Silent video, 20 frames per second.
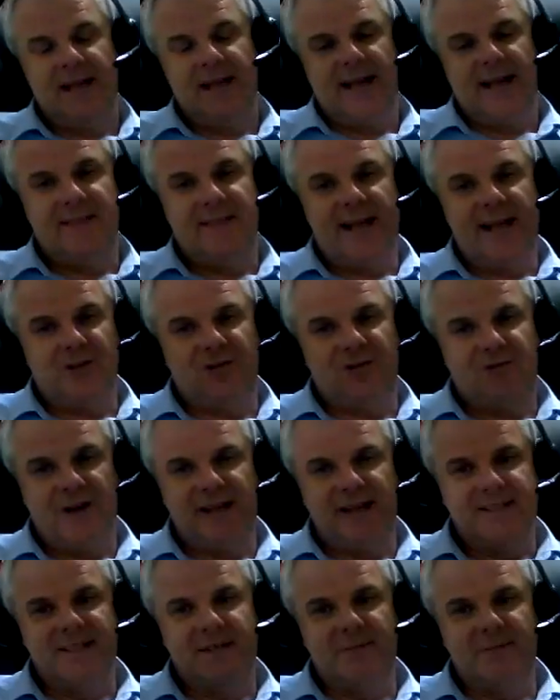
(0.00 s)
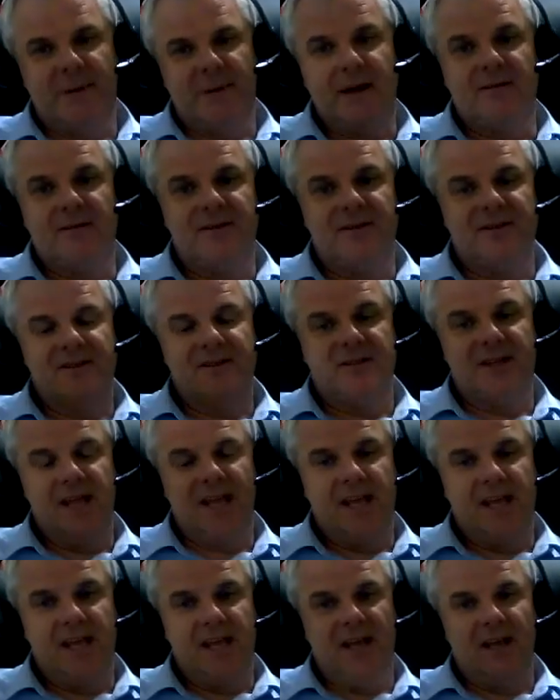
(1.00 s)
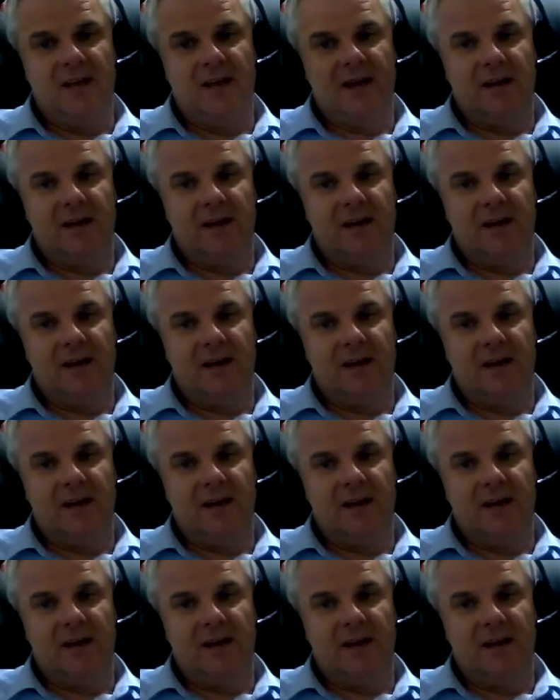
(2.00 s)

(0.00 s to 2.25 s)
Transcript: And that transparency